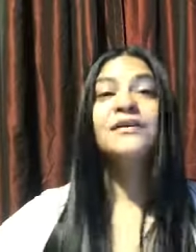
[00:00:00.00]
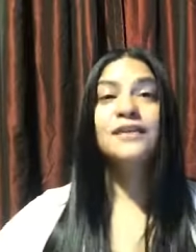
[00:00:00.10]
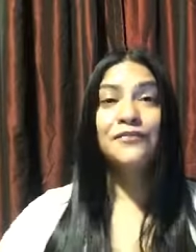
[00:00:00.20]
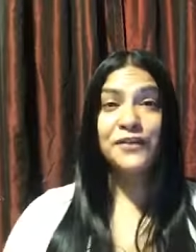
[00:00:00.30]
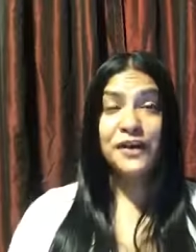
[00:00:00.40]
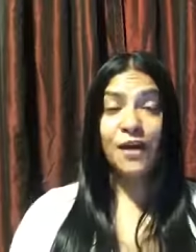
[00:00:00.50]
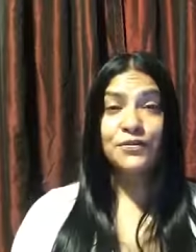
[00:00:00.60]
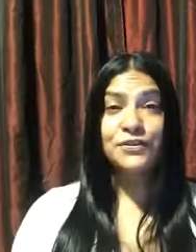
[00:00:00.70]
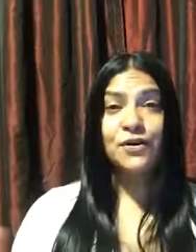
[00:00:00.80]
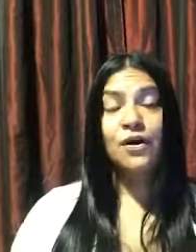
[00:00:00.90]
Tiffany, I
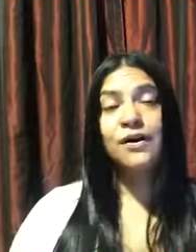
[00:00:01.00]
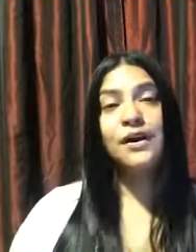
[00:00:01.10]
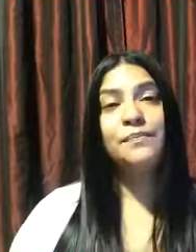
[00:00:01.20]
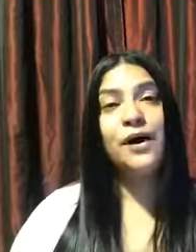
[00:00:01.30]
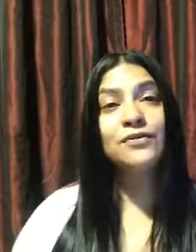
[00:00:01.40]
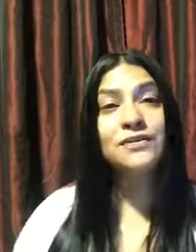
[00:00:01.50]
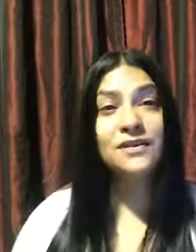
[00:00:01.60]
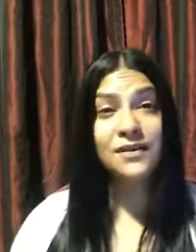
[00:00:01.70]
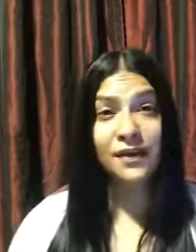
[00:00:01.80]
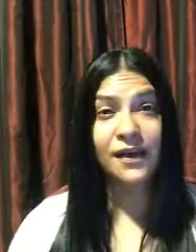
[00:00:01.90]
was talking about
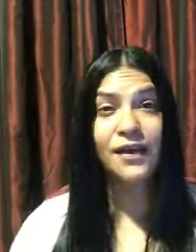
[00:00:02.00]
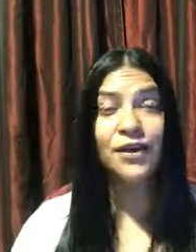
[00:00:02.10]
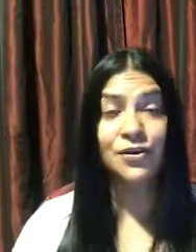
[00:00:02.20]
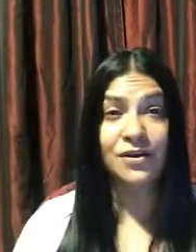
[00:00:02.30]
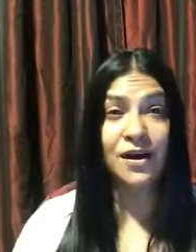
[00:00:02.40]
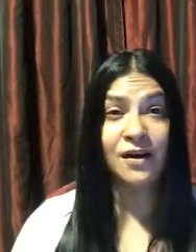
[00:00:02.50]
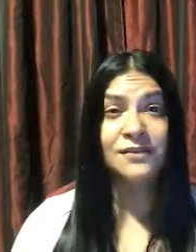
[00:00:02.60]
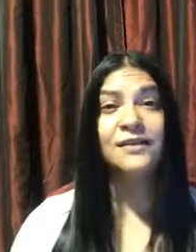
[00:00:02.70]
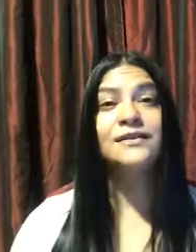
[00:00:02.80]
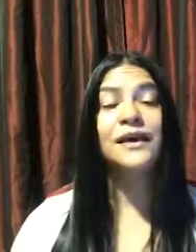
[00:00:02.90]
syndicating your
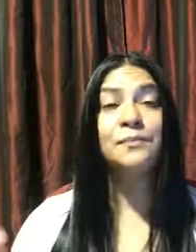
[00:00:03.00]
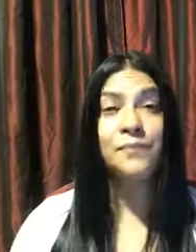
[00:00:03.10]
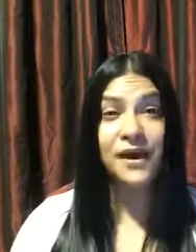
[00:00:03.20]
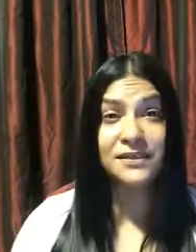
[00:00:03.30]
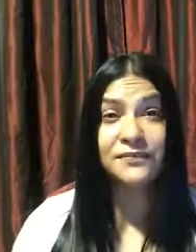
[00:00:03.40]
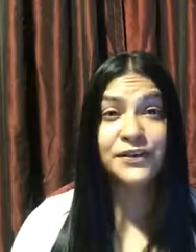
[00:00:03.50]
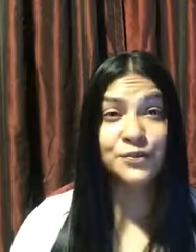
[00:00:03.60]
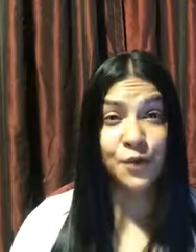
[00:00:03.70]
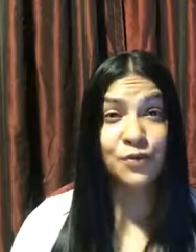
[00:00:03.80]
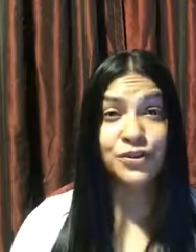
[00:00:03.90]
content to get massive
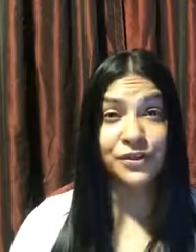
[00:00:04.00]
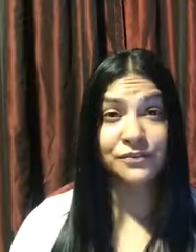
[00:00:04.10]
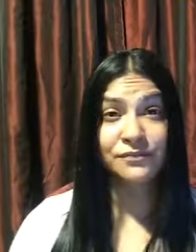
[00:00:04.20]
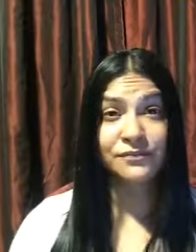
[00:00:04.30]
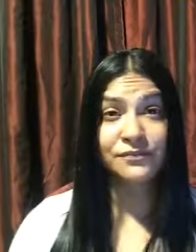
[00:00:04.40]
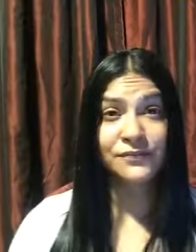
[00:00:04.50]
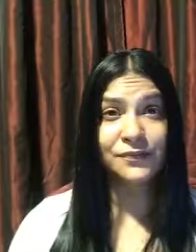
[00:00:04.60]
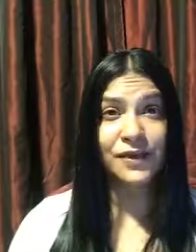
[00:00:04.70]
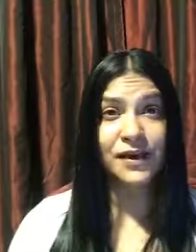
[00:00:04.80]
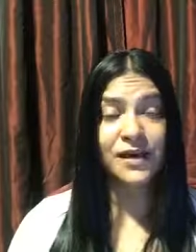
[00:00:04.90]
exposure,
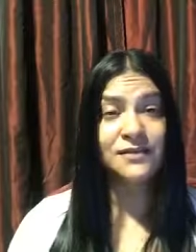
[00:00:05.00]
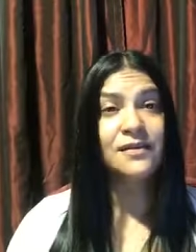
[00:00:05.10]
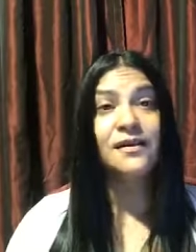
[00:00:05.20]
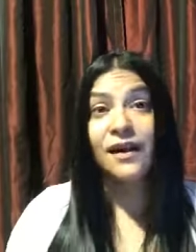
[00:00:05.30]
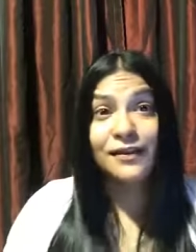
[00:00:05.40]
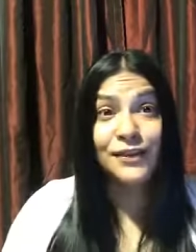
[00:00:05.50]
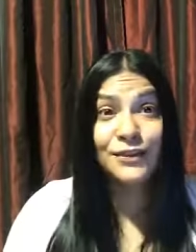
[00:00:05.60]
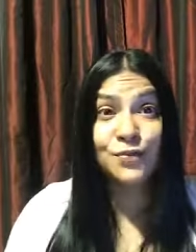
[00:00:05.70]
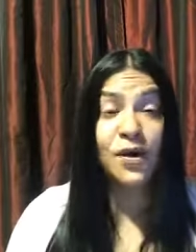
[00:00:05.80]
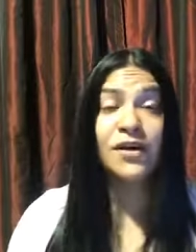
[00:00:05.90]
right guys? And
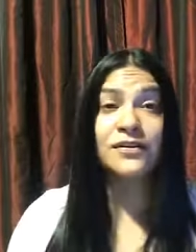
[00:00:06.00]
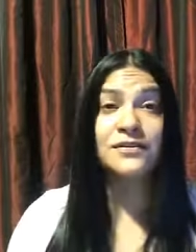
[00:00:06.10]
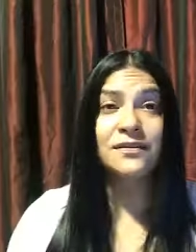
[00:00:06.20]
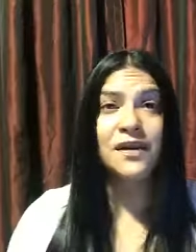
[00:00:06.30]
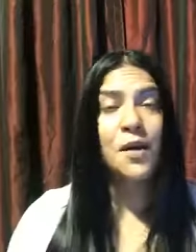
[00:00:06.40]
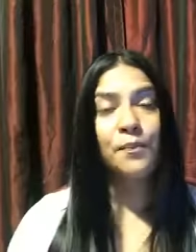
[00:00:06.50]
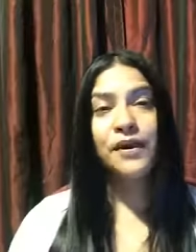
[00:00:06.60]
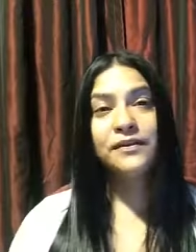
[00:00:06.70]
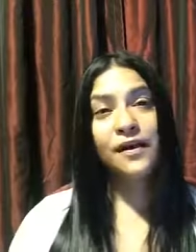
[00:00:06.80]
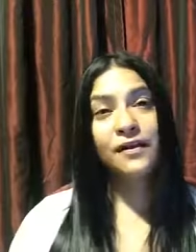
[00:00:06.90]
this works,
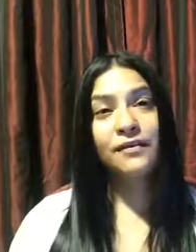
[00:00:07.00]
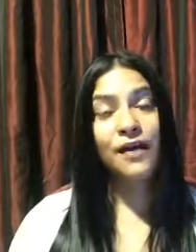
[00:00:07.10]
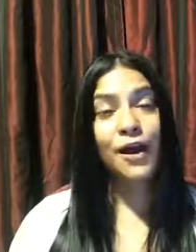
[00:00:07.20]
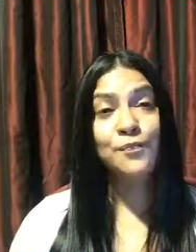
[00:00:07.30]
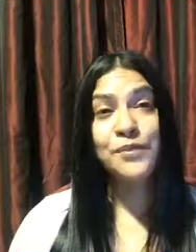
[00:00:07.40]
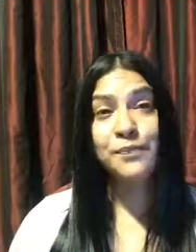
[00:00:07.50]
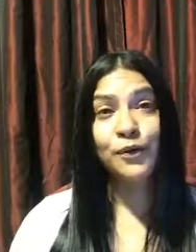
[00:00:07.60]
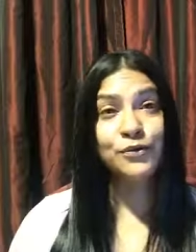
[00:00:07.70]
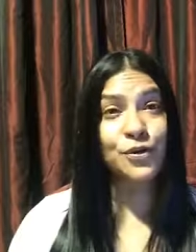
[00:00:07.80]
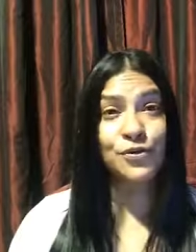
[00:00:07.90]
but yet a lot of
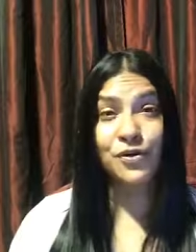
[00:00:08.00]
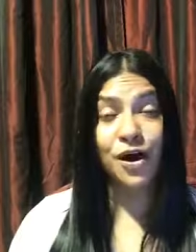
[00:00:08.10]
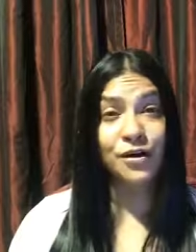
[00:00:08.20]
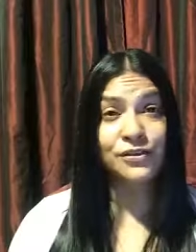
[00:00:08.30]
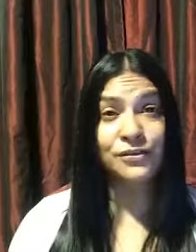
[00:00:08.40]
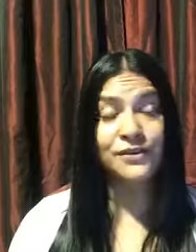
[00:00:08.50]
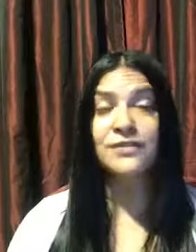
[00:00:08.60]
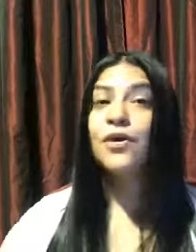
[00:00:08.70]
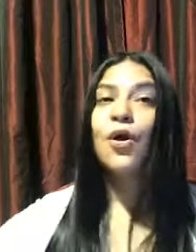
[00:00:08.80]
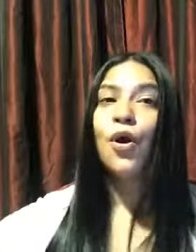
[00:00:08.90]
people don't know how to do
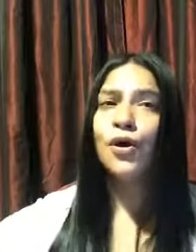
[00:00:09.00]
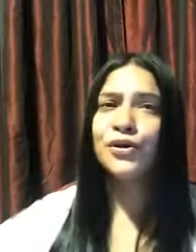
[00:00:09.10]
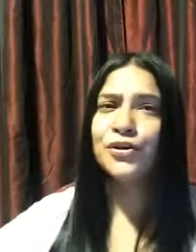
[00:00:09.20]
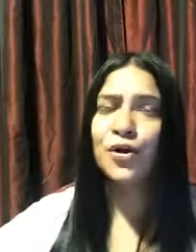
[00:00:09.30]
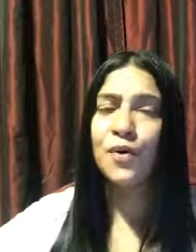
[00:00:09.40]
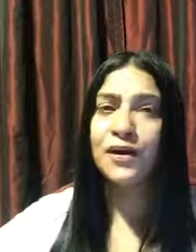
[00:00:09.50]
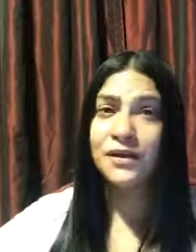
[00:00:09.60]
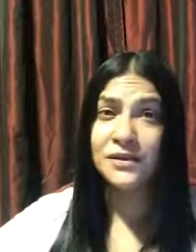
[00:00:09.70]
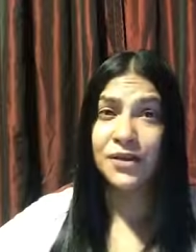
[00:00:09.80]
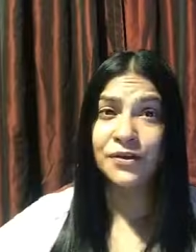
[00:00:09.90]
this. Oh, you know what?
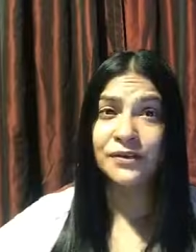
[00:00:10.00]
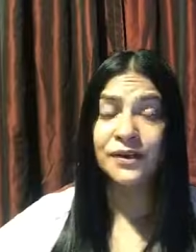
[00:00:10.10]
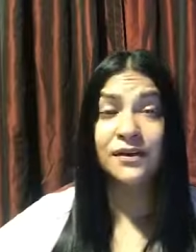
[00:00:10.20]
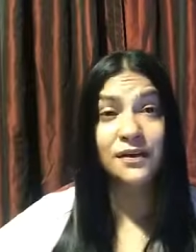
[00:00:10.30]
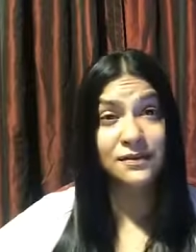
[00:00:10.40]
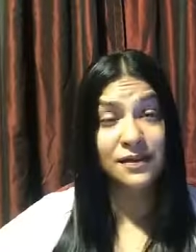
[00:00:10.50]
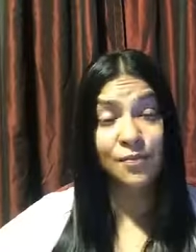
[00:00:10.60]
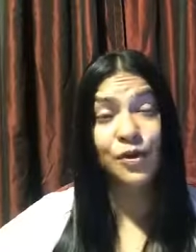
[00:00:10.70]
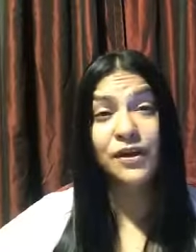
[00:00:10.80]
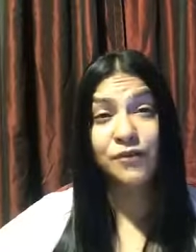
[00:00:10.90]
Another thing, uh,
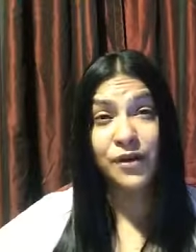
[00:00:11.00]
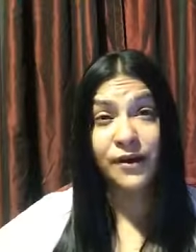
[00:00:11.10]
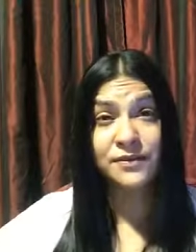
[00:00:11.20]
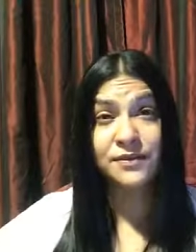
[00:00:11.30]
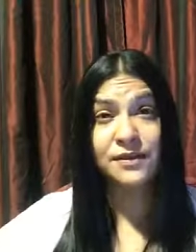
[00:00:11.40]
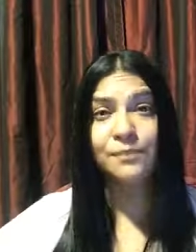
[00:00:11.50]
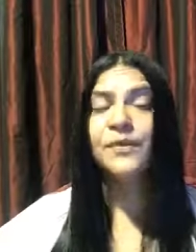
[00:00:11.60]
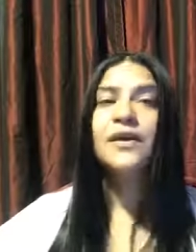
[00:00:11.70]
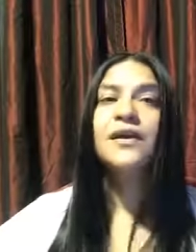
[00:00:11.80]
I'm gonna give you guys a tip.